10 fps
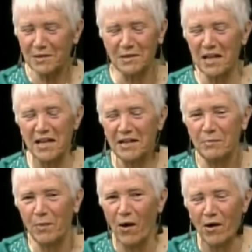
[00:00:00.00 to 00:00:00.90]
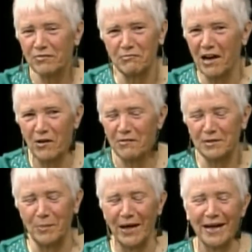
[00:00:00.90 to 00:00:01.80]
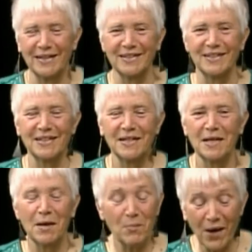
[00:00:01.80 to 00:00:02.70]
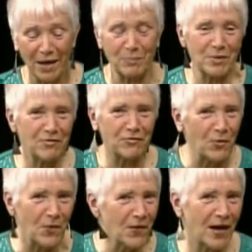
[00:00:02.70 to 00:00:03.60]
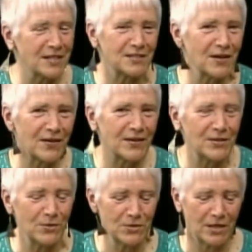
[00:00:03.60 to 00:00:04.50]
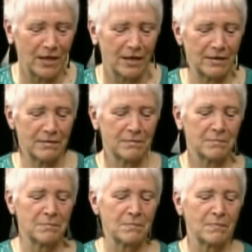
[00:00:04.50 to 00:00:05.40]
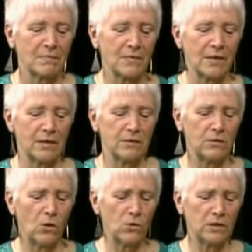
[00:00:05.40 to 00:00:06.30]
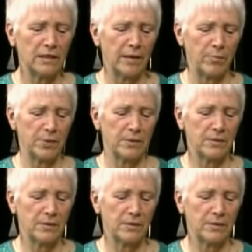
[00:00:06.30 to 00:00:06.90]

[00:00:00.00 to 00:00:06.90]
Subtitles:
They hit it right off the bat. But before I started using it, no clip,